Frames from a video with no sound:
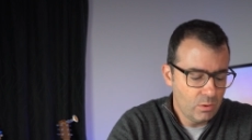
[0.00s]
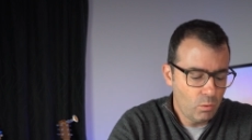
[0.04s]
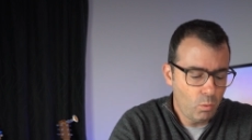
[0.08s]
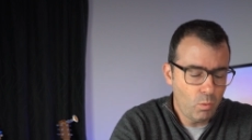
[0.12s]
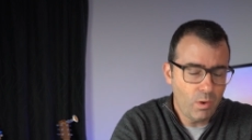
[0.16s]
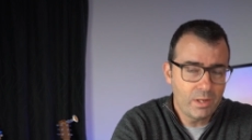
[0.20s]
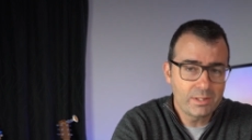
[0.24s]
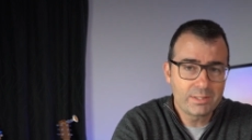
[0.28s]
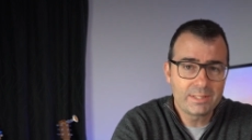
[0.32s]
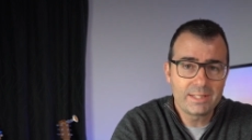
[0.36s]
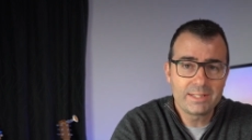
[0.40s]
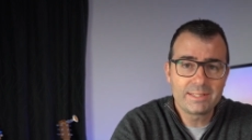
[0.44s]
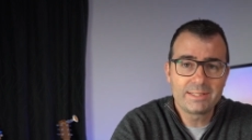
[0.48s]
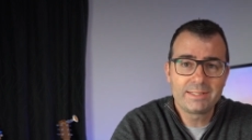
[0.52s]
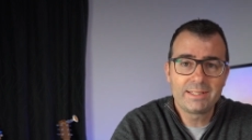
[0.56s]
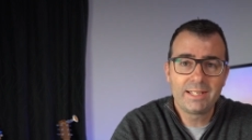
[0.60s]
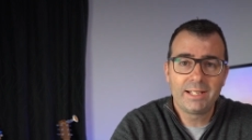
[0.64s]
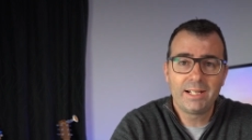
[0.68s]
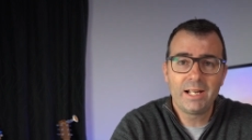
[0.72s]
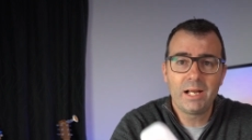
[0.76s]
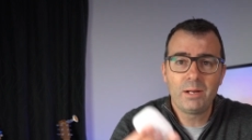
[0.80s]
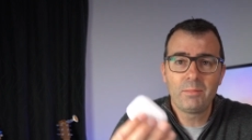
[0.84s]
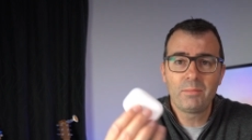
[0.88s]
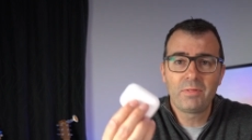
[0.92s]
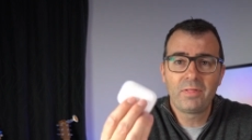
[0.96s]
Once it's
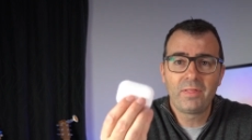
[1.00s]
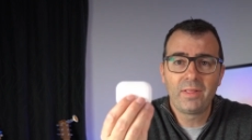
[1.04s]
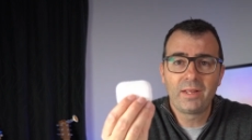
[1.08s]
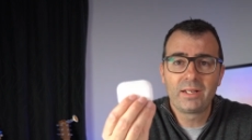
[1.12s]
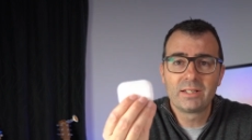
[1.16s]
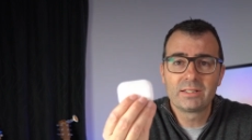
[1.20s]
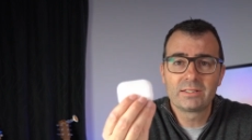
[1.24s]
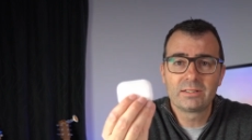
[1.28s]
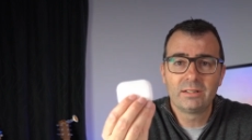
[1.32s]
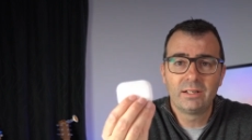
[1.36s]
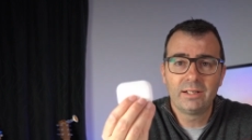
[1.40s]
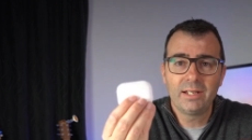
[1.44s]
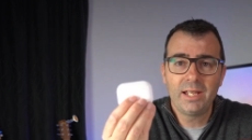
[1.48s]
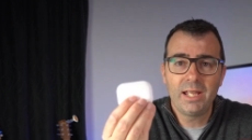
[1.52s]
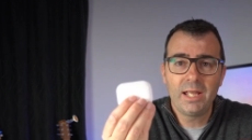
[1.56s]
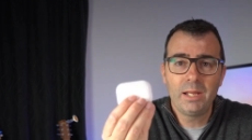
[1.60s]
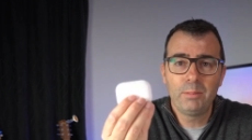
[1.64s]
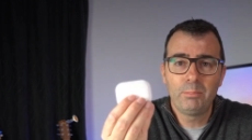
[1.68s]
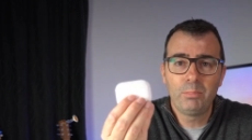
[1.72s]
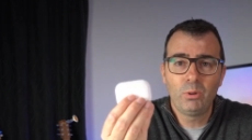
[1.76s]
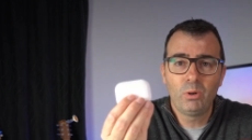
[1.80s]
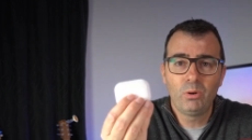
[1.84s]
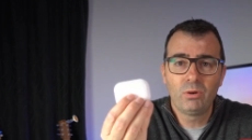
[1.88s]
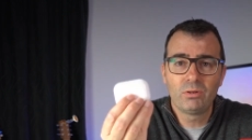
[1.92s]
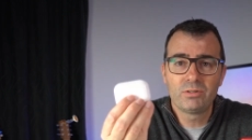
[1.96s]
set up, things like
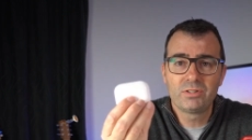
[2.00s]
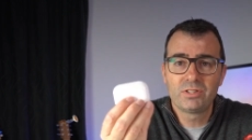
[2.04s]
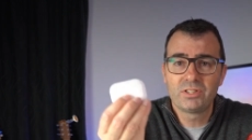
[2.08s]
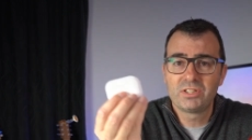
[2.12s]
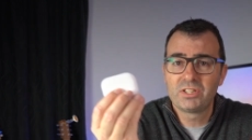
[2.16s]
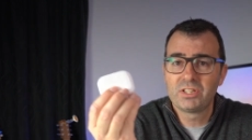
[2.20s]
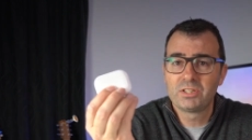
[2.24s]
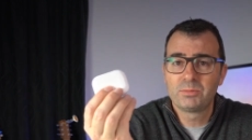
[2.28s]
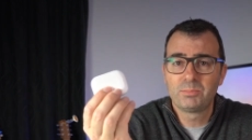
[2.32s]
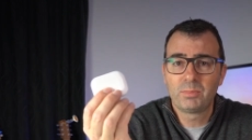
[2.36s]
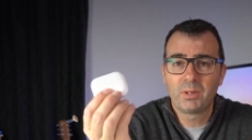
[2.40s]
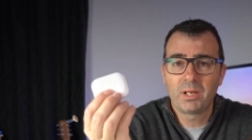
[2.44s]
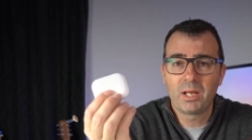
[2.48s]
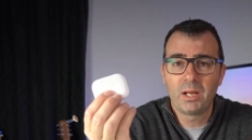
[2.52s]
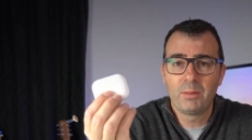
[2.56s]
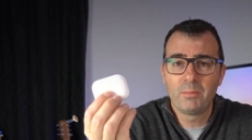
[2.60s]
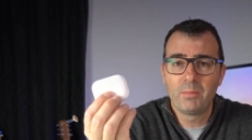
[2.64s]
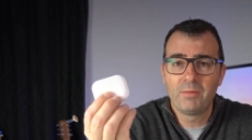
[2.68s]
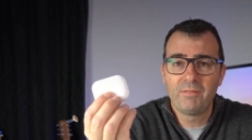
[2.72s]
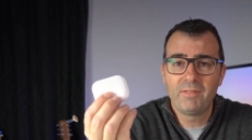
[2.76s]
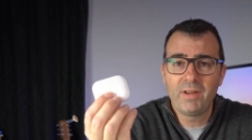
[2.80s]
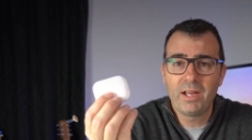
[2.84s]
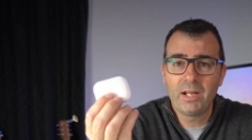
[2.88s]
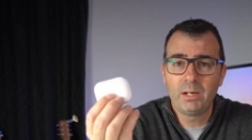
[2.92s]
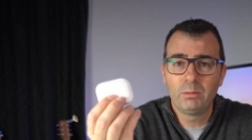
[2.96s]
AirPods just become
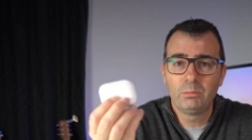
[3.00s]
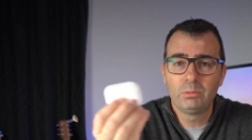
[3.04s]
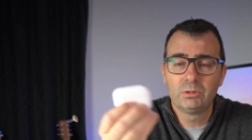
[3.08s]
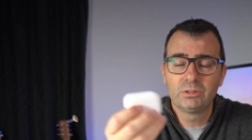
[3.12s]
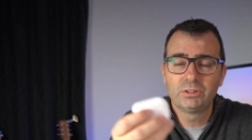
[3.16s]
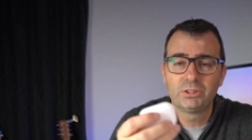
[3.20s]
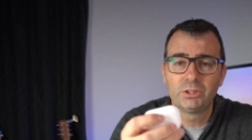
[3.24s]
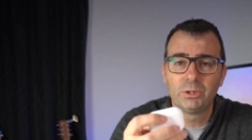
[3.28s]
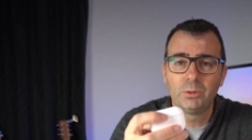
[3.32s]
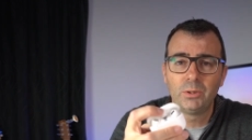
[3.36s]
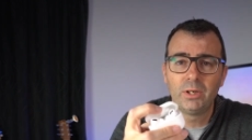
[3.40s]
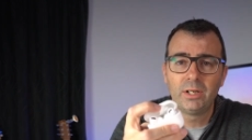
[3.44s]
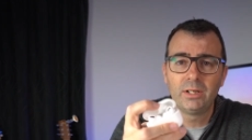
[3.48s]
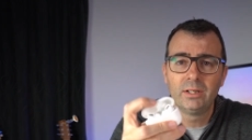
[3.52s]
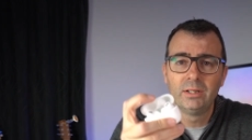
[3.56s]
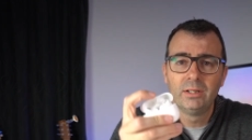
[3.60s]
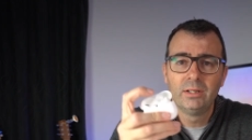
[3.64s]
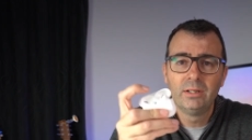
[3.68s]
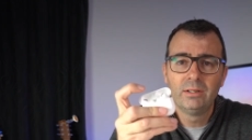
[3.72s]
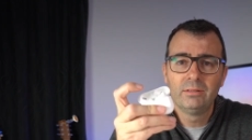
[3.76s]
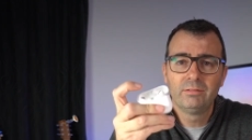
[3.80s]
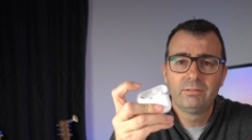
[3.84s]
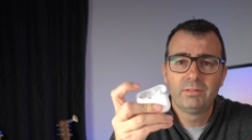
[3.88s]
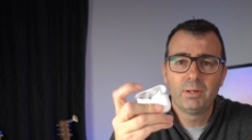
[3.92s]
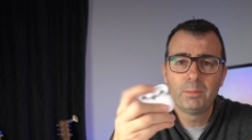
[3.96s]
available to it.
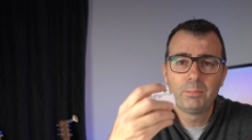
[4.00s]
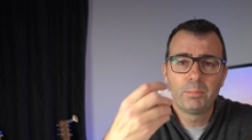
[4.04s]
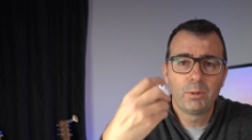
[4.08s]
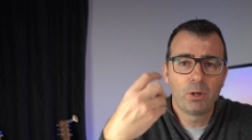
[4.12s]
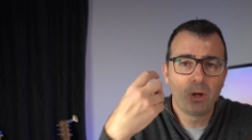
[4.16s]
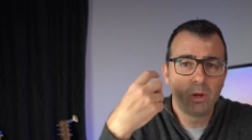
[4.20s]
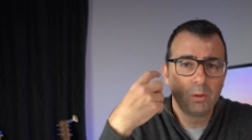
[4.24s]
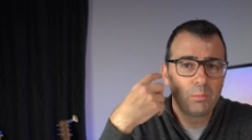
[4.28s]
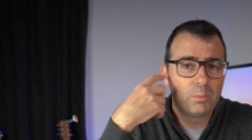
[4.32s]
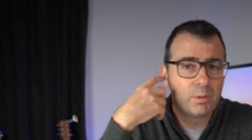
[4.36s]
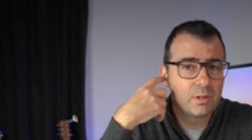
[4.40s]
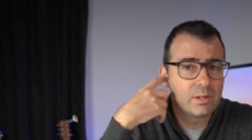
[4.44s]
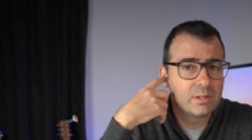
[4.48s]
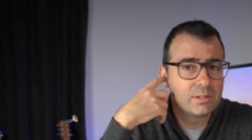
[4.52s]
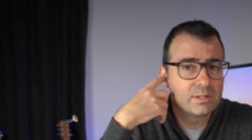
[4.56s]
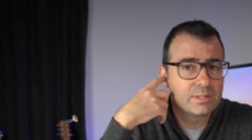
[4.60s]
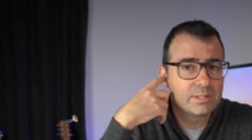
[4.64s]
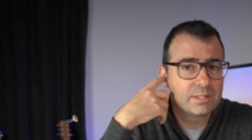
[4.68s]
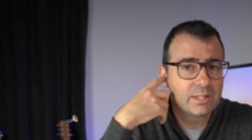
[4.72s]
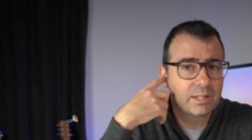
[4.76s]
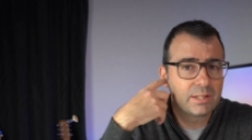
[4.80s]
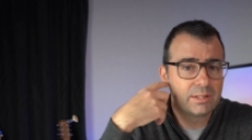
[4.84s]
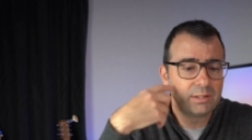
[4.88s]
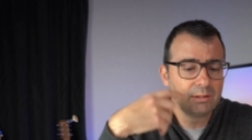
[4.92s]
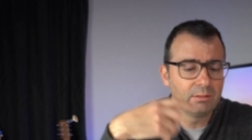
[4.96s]
Flip it open,
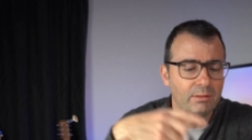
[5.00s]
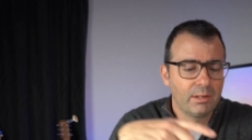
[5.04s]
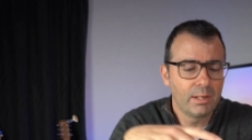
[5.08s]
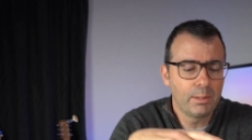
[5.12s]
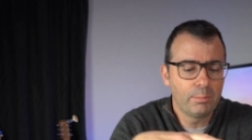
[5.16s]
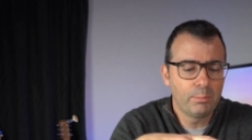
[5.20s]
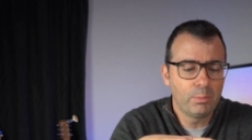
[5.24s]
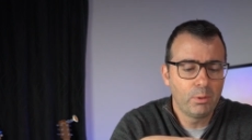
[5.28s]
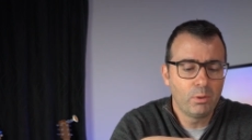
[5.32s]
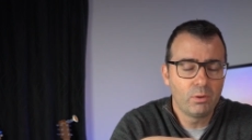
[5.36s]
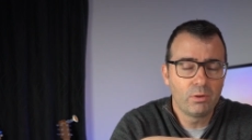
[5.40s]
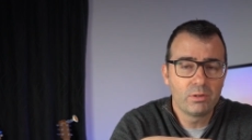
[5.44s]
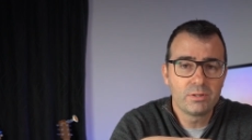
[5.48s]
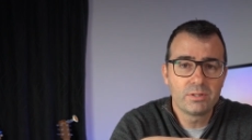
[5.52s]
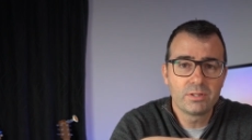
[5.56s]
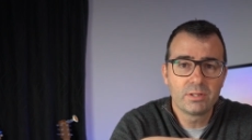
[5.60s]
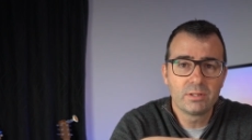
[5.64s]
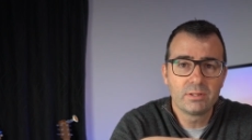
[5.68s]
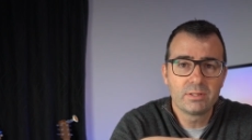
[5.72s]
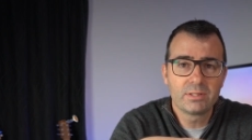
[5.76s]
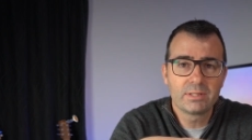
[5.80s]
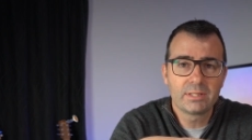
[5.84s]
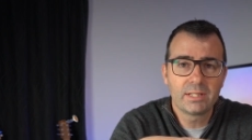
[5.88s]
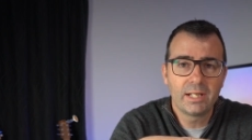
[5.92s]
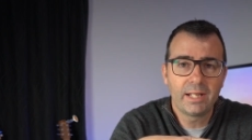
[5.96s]
stick in your
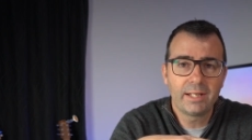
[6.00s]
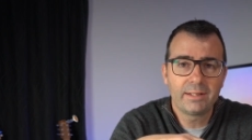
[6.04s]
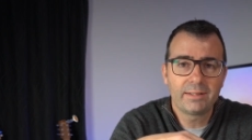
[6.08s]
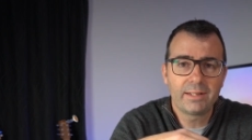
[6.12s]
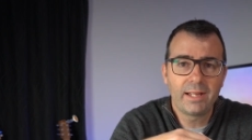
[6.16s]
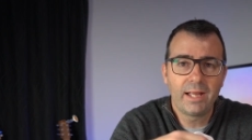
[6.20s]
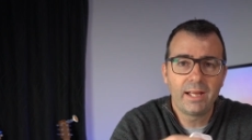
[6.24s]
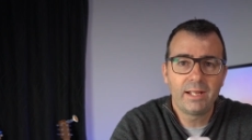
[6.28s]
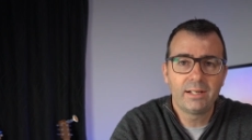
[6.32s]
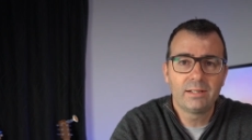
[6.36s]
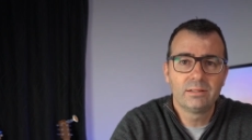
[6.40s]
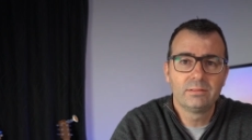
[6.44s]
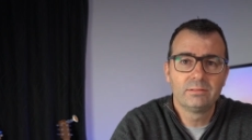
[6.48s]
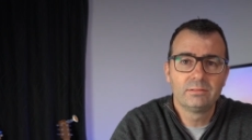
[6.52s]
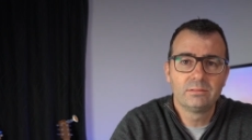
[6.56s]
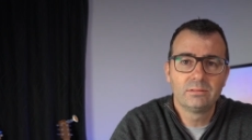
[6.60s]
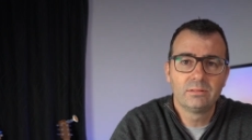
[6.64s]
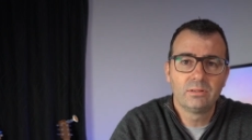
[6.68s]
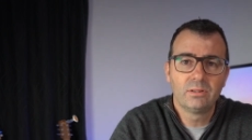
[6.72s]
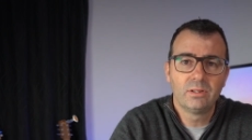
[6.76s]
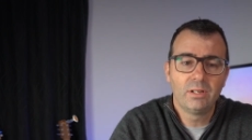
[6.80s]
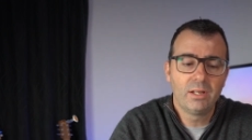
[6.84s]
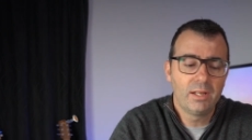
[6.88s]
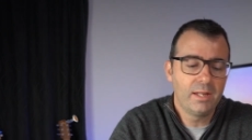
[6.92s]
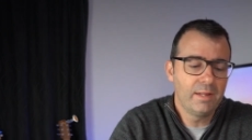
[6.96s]
AirPods, select that
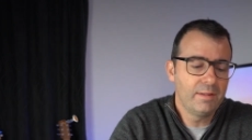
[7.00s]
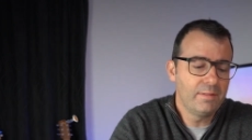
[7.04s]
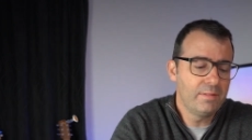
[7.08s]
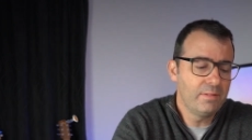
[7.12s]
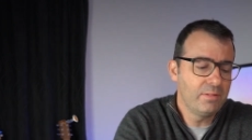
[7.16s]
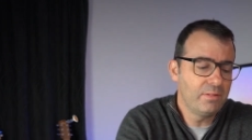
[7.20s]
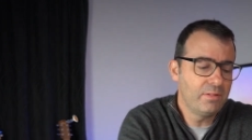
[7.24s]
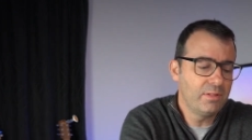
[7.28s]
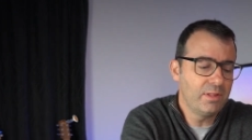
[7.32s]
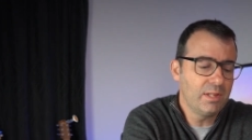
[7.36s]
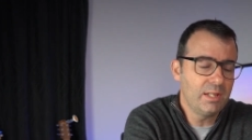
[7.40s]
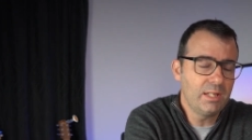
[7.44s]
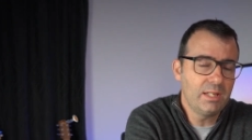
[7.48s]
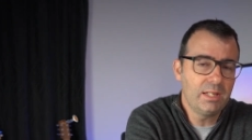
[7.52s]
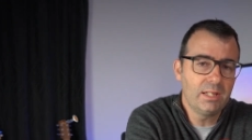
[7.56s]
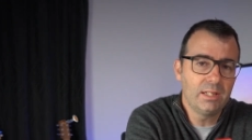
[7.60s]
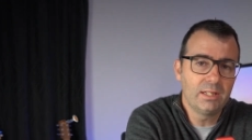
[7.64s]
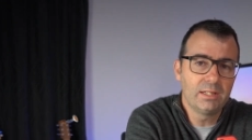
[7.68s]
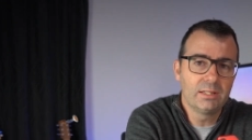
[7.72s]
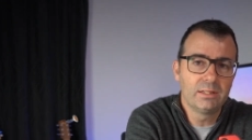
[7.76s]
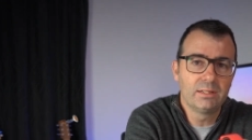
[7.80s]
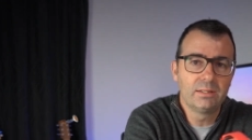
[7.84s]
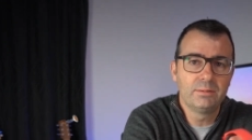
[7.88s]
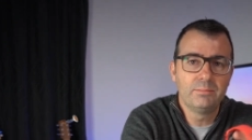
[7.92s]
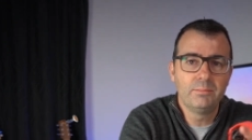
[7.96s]
in the
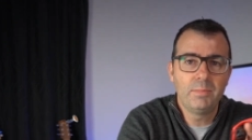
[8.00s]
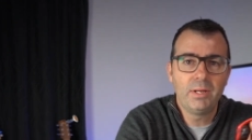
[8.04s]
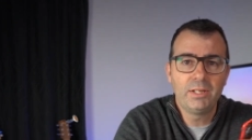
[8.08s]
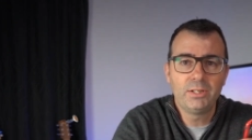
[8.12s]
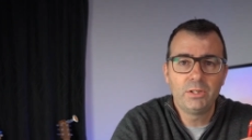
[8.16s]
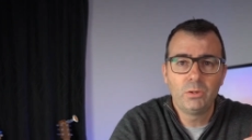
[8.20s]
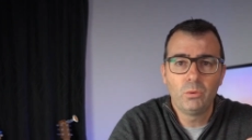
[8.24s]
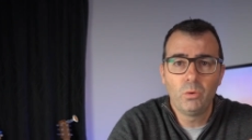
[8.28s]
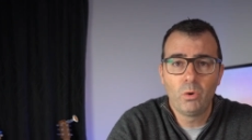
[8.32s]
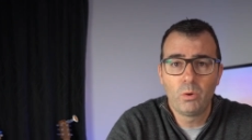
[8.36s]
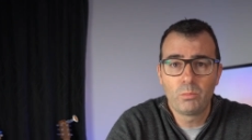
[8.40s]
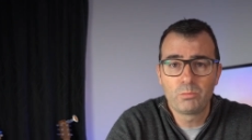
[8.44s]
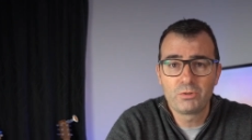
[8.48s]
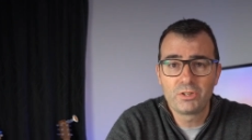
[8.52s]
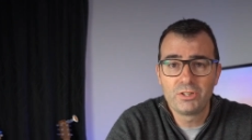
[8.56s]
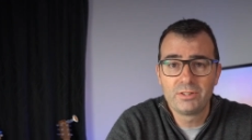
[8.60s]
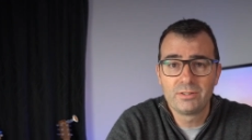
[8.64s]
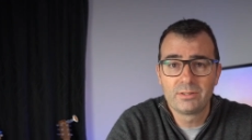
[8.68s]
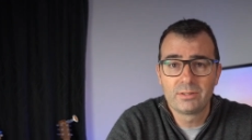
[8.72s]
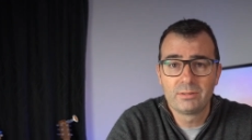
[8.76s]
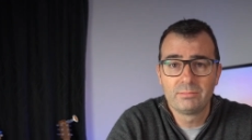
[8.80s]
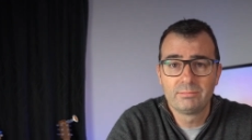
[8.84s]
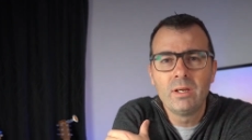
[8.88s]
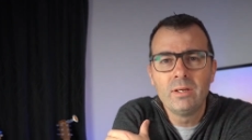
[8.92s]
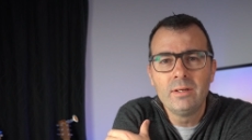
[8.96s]
menu
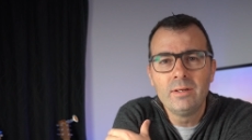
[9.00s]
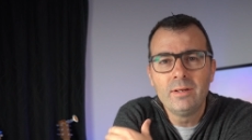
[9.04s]
options.